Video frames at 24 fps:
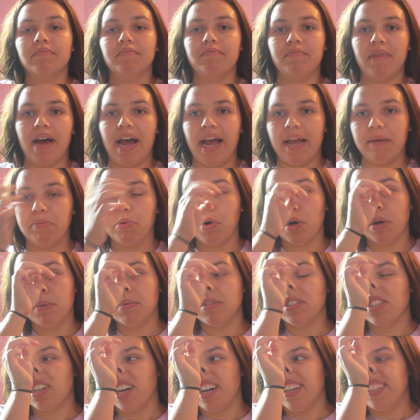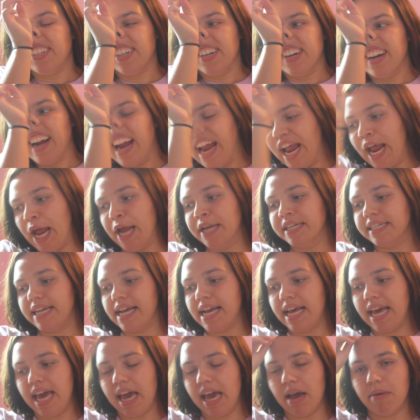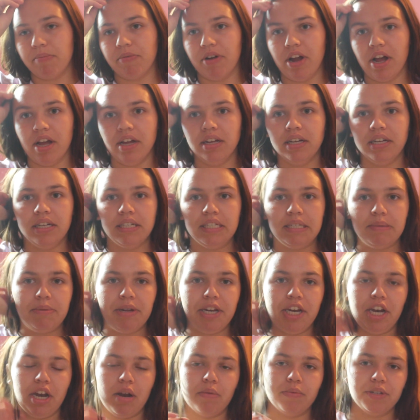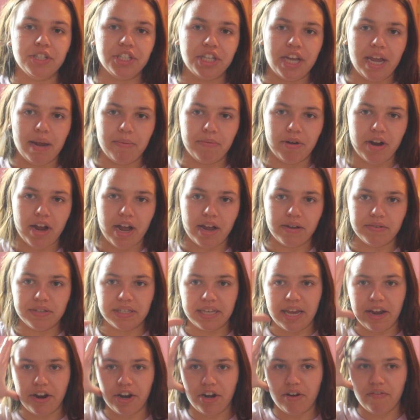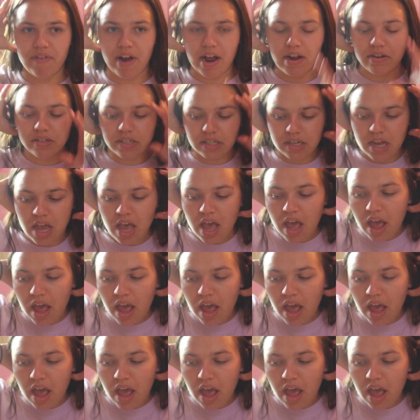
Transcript: my portable charger, and a camera, depending on which camera I was carrying around.